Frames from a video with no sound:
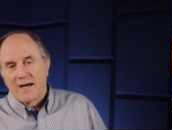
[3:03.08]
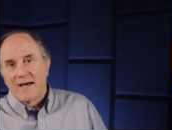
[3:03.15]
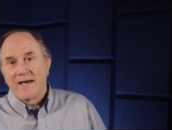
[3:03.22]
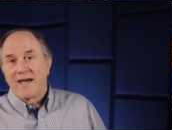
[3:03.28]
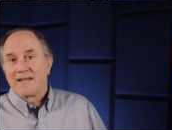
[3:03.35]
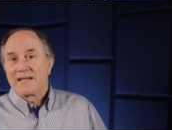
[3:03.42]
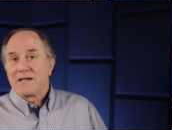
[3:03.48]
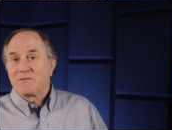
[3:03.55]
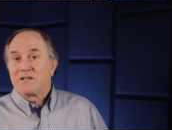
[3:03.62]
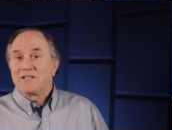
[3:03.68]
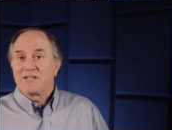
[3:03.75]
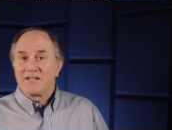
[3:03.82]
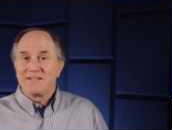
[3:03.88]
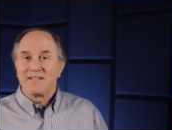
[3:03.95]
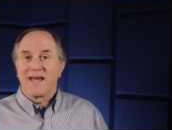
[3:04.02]
And
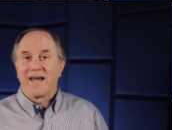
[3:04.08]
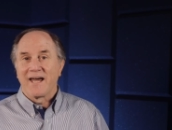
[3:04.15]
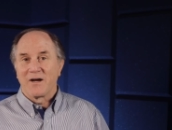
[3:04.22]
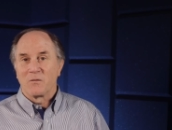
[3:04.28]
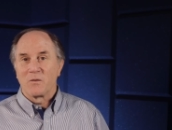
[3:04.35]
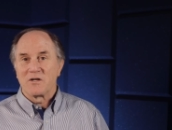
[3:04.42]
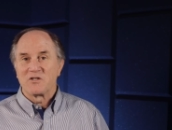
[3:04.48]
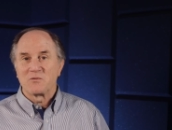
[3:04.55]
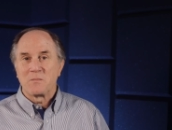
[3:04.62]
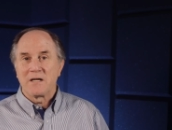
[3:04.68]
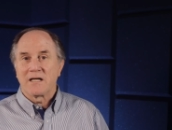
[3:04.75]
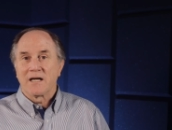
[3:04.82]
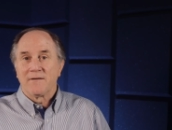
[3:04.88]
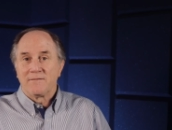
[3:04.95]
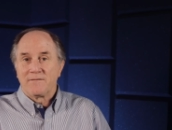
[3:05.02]
even today, we
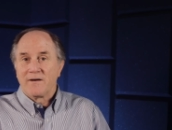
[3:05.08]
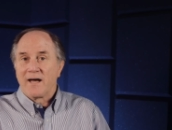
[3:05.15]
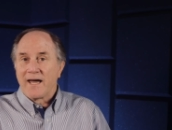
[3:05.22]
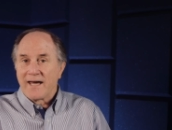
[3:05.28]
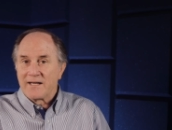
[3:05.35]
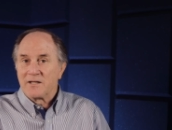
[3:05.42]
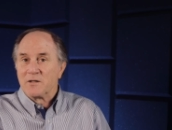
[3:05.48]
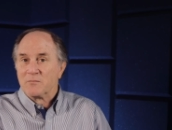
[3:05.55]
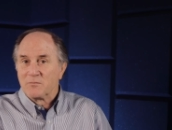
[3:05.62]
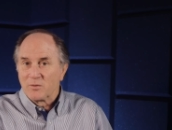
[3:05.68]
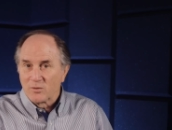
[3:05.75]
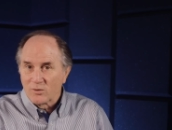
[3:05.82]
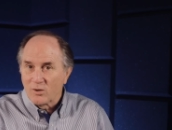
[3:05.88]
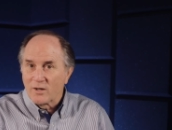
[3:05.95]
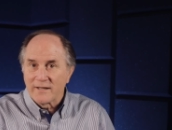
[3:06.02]
speak of an
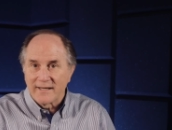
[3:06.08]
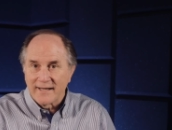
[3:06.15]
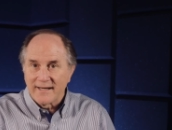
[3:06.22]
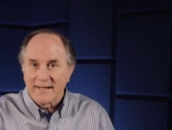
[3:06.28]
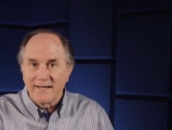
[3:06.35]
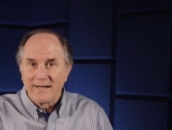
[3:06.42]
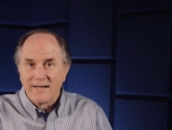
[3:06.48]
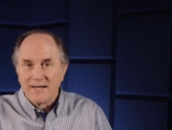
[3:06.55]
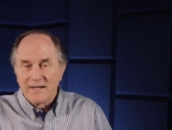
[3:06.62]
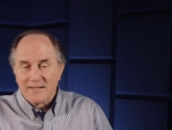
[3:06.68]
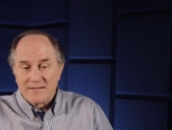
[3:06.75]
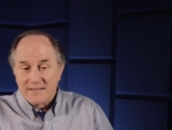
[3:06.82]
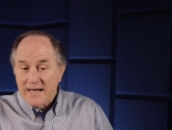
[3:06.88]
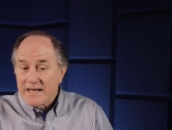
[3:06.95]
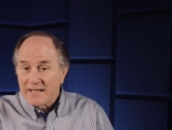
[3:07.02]
employee
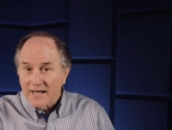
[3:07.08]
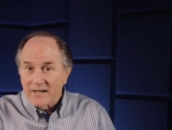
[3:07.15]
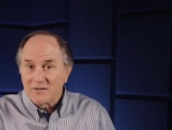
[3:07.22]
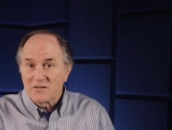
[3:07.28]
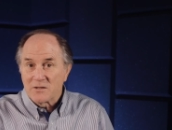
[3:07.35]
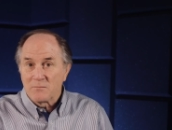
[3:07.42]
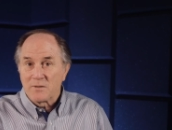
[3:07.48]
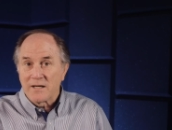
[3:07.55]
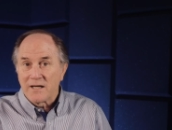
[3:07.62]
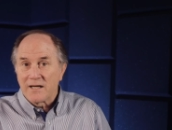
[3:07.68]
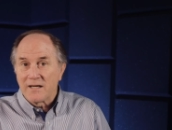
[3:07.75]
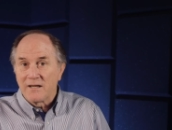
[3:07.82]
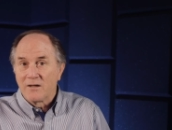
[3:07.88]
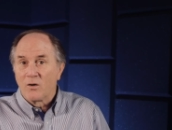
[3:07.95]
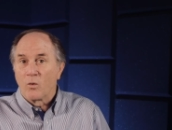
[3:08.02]
needing to
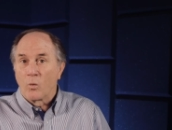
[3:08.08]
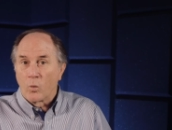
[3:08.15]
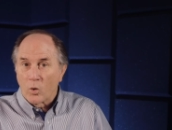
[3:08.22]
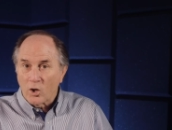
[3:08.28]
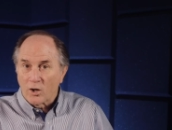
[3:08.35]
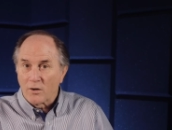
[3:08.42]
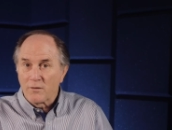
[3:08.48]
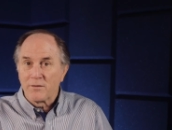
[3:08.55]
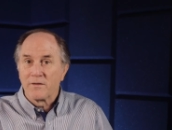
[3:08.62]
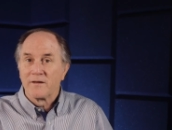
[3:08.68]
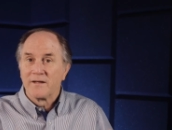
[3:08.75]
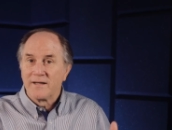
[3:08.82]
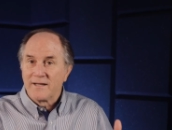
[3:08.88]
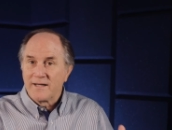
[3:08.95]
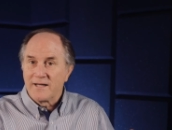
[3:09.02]
be worth
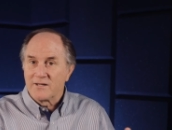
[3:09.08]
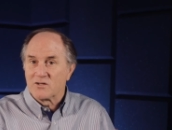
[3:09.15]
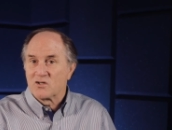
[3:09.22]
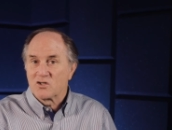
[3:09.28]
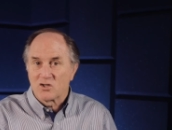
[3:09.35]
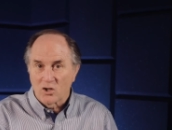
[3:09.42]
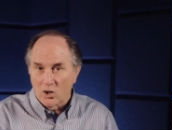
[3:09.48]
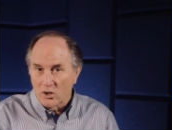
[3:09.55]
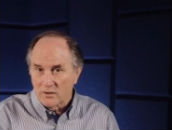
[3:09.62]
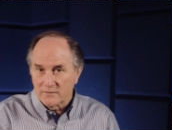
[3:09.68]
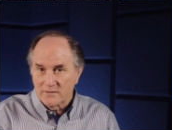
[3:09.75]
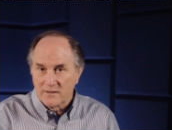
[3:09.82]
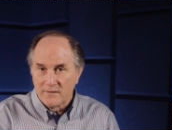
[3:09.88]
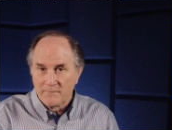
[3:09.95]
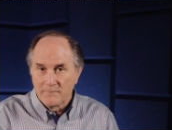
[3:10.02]
his
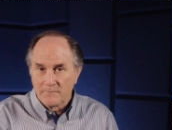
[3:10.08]
salt.